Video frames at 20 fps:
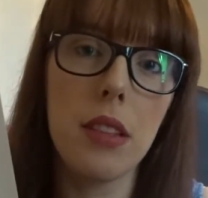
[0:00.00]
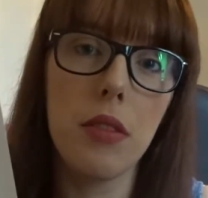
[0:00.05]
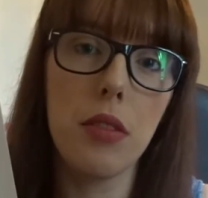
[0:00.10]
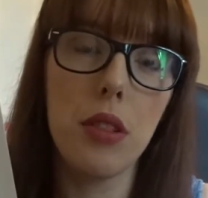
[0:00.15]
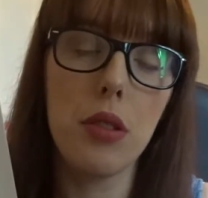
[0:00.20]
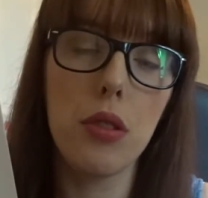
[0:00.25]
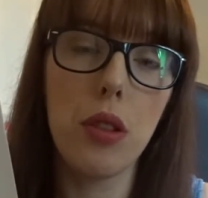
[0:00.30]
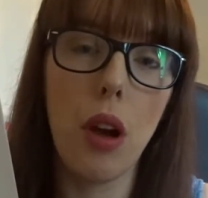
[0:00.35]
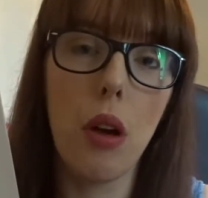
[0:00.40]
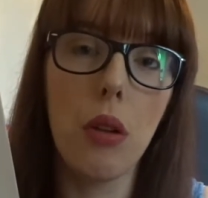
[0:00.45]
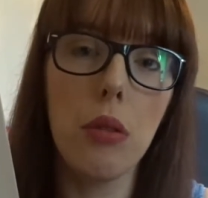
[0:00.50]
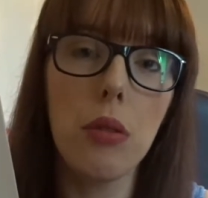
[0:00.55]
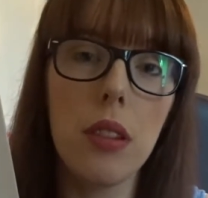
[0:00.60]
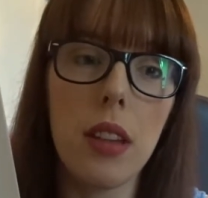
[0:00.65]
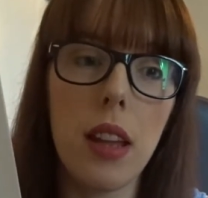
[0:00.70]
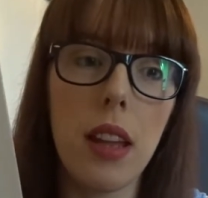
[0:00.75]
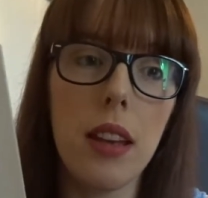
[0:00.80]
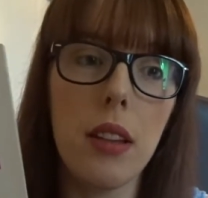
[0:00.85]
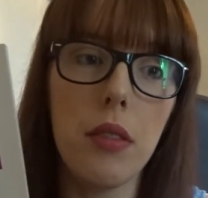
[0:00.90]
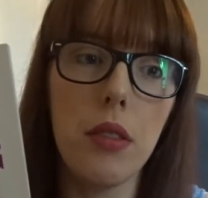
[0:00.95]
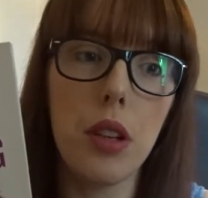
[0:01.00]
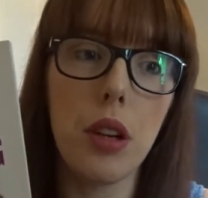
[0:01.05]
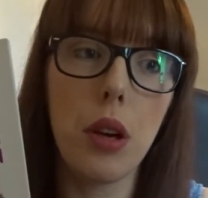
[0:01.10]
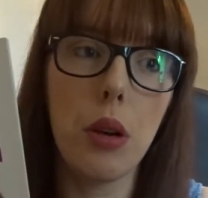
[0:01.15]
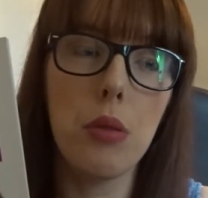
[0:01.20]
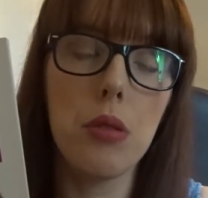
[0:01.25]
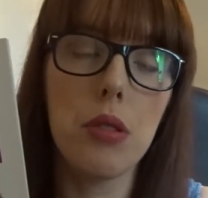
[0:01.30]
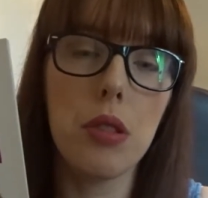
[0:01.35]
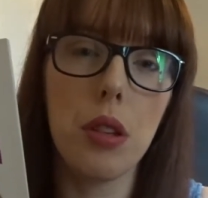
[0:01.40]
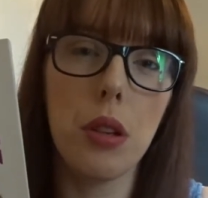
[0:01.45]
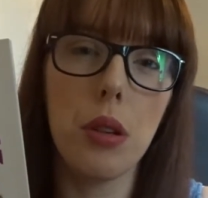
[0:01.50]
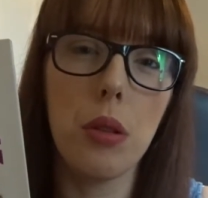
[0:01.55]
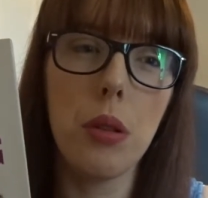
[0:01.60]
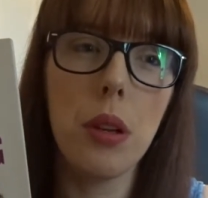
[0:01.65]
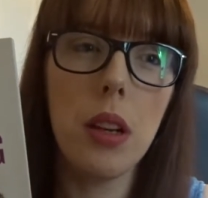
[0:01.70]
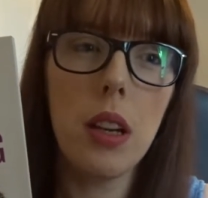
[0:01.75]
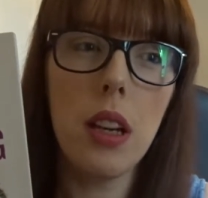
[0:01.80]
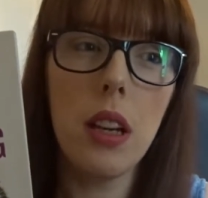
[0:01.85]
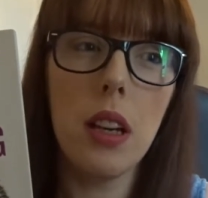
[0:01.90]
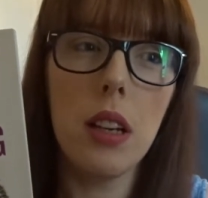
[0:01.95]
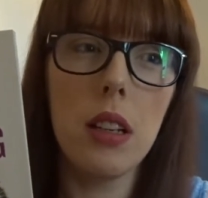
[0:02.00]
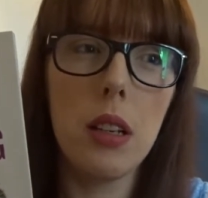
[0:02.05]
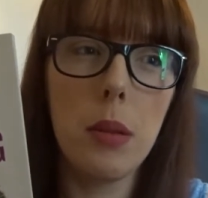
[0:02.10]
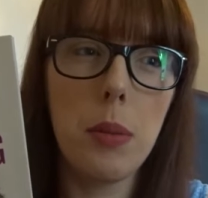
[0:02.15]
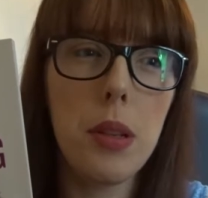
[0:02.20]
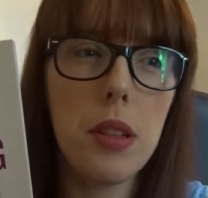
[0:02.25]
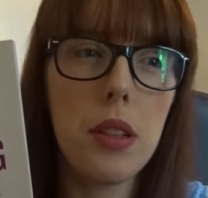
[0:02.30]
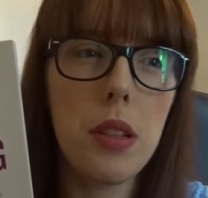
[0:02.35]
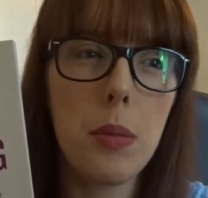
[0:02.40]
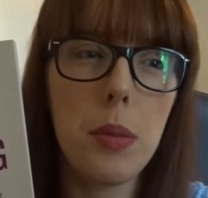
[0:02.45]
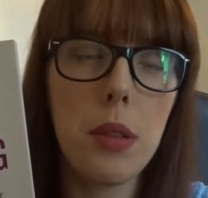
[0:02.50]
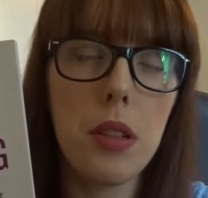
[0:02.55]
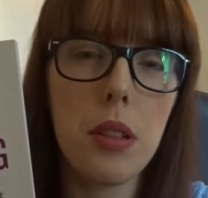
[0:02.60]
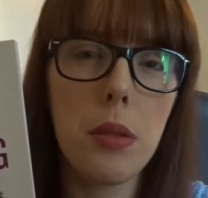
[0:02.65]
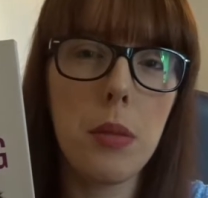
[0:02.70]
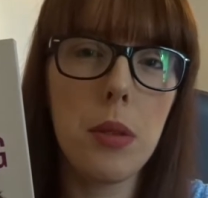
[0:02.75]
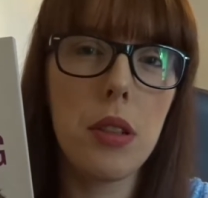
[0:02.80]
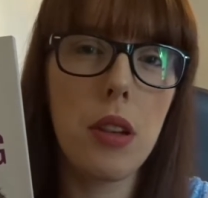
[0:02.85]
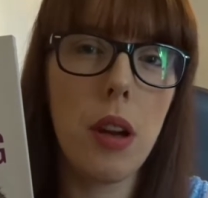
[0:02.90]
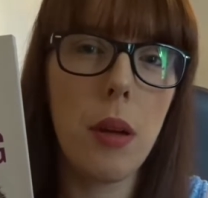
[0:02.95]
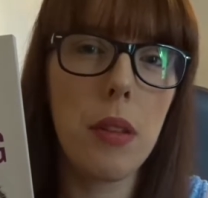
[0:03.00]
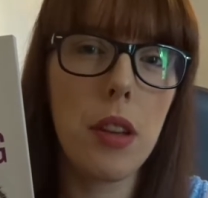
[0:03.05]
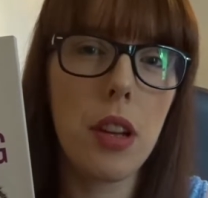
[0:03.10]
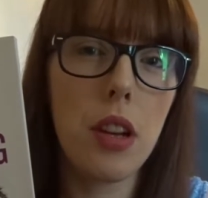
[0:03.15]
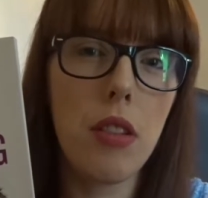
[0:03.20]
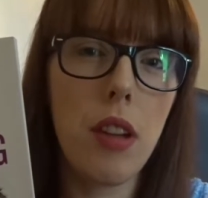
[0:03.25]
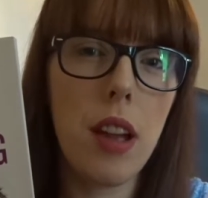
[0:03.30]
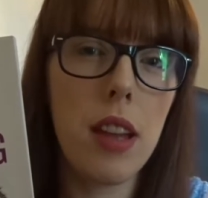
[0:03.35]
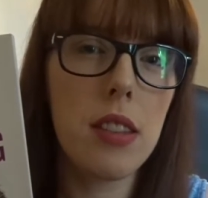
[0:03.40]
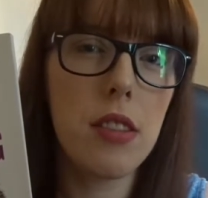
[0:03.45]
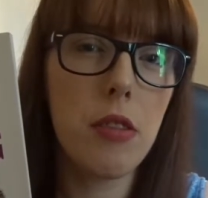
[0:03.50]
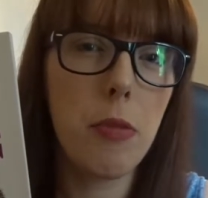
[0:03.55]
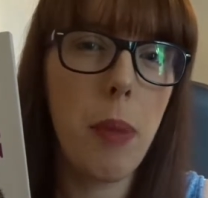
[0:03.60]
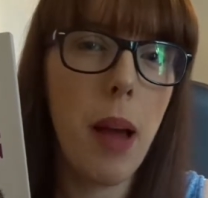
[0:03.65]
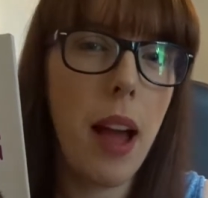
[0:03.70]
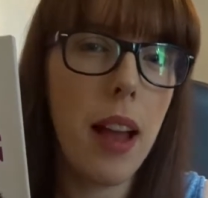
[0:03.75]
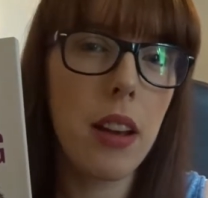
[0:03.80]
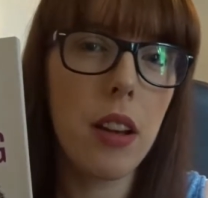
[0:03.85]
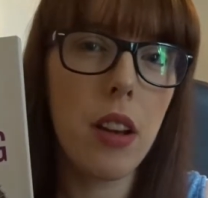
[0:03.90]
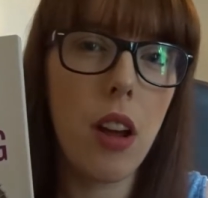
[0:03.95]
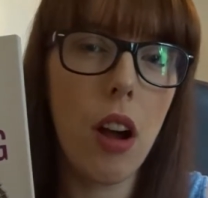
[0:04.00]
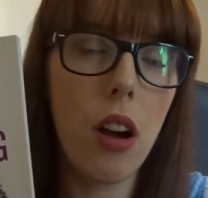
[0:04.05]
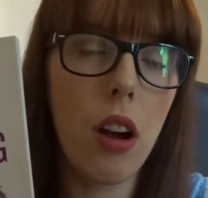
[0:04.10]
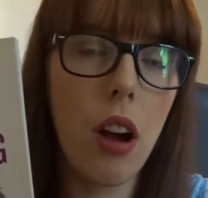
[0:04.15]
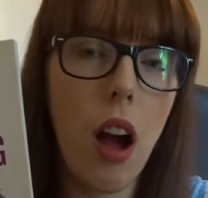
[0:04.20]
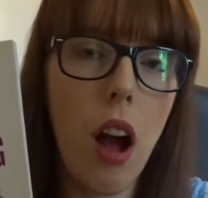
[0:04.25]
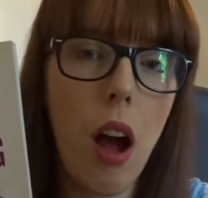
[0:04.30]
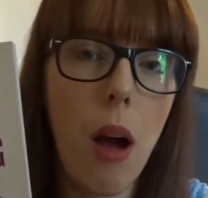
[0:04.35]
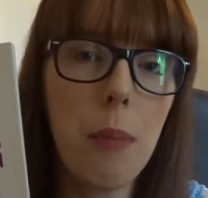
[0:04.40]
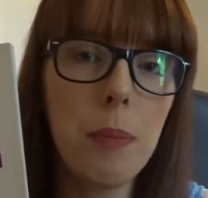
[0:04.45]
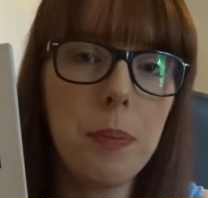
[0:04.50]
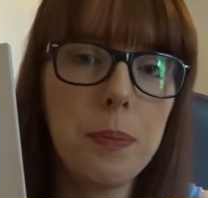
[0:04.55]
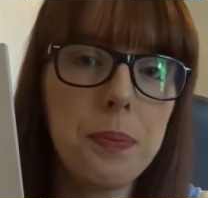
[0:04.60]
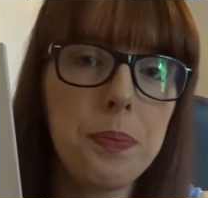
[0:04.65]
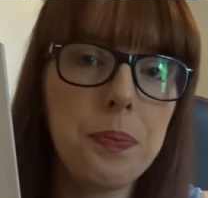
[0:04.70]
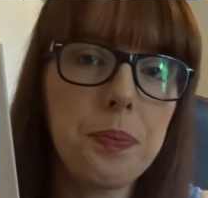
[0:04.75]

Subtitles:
If you don't, then if you go to www.thecreativepenn.com,